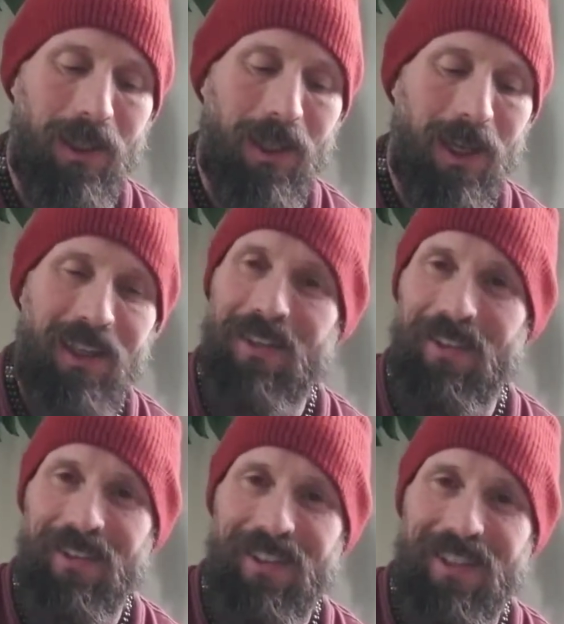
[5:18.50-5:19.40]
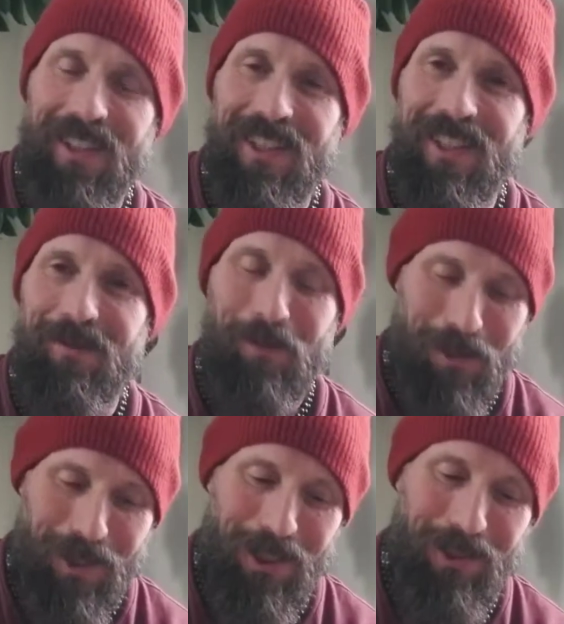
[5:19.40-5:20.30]
I know that this
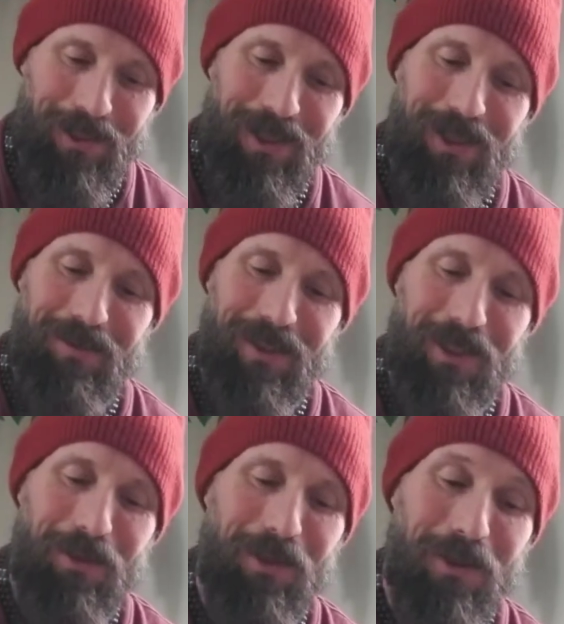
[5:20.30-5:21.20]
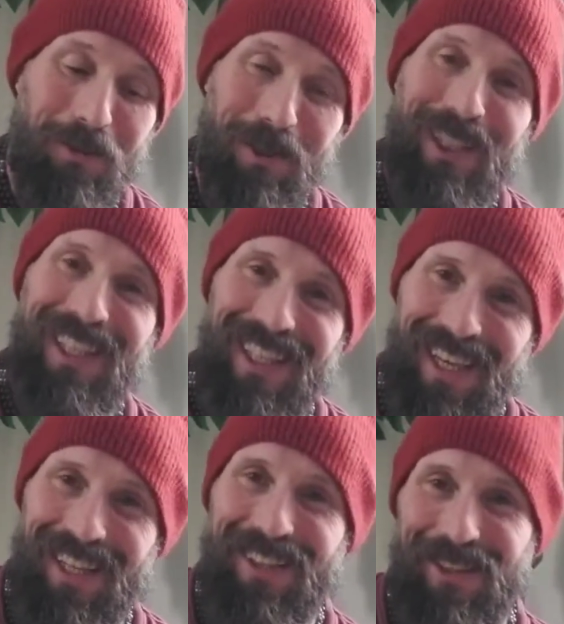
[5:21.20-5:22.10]
particular individual is really
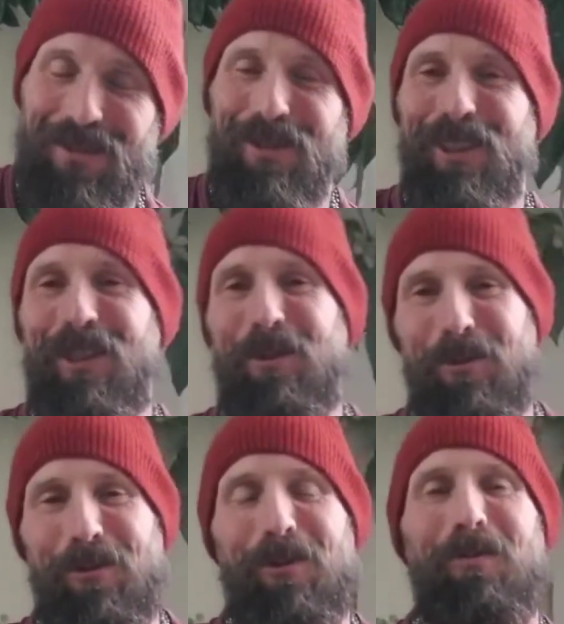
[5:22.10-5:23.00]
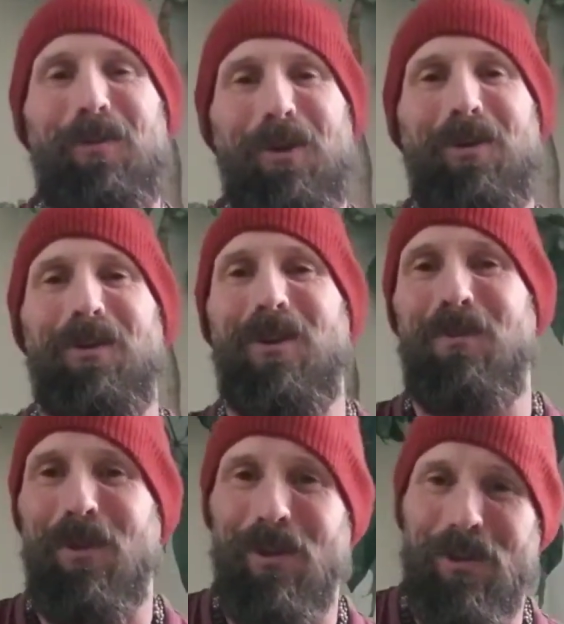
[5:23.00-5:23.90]
on this really cool, bold
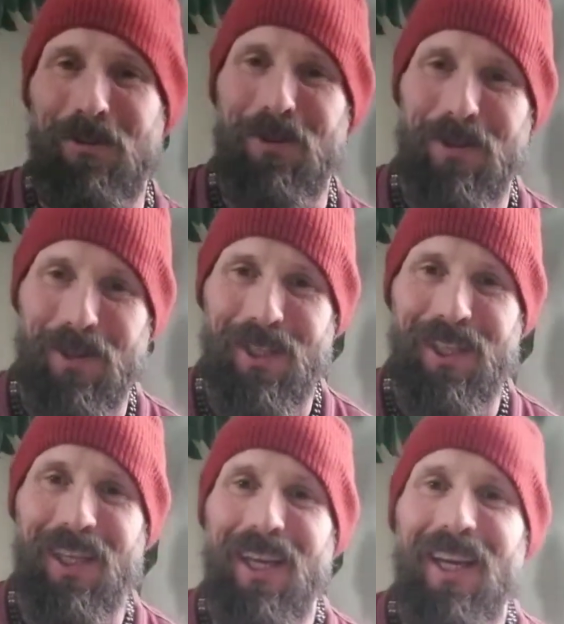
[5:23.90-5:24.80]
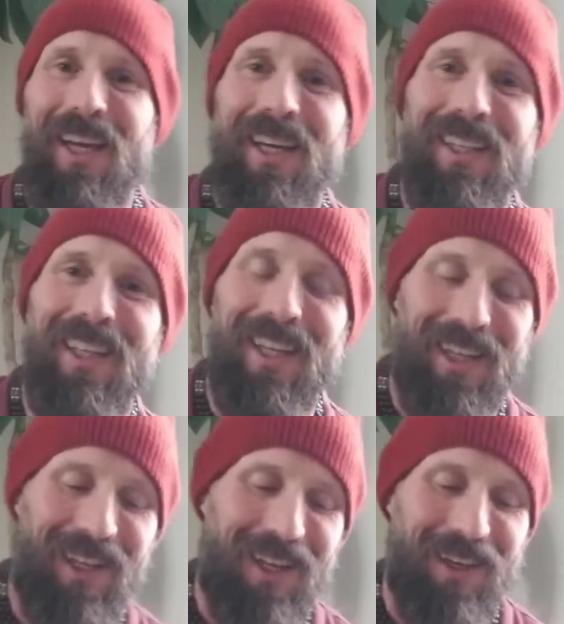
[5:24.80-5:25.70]
spiritual journey. And
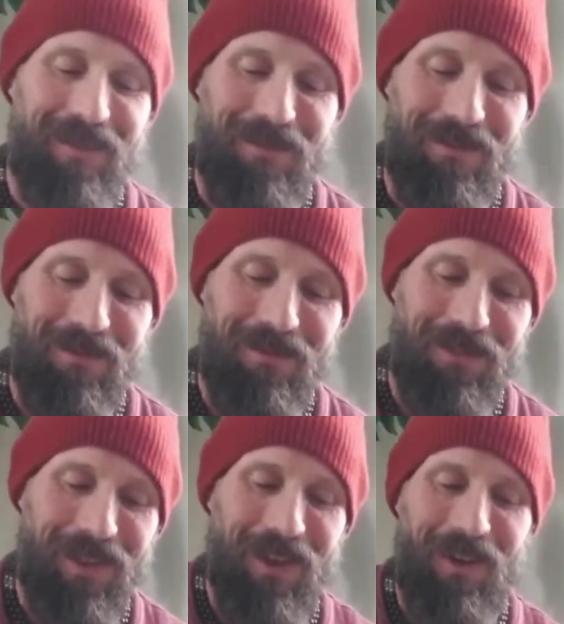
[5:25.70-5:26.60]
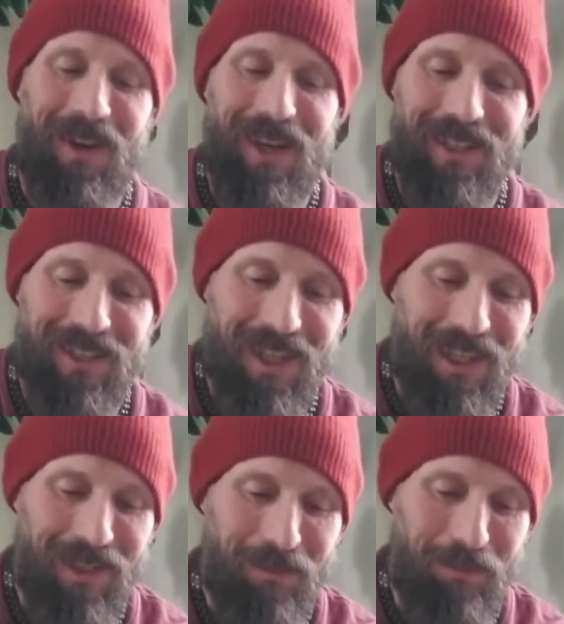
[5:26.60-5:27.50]
that, as
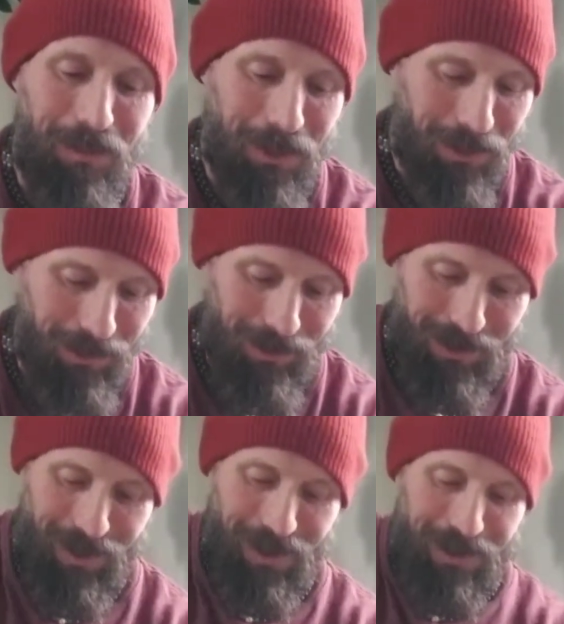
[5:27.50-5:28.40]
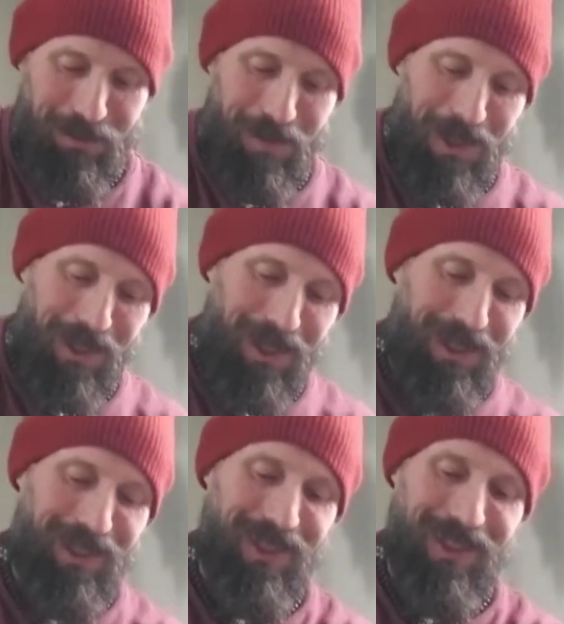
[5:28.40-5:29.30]
I build his mullah,
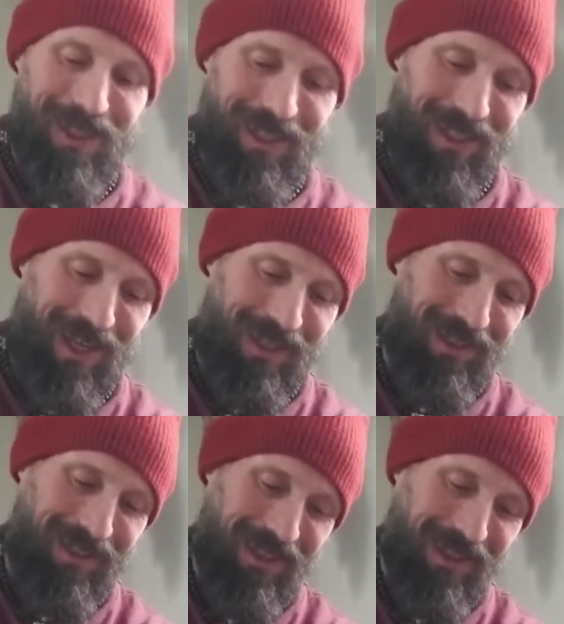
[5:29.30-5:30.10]
it's like, I